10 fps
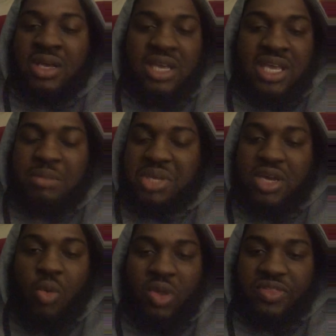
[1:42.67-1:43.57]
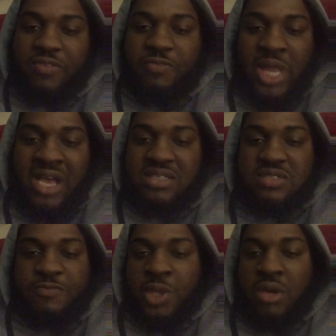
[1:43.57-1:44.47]
he be going the
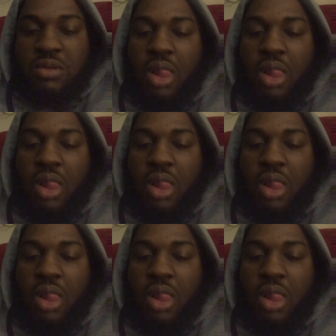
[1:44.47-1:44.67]
fast flow,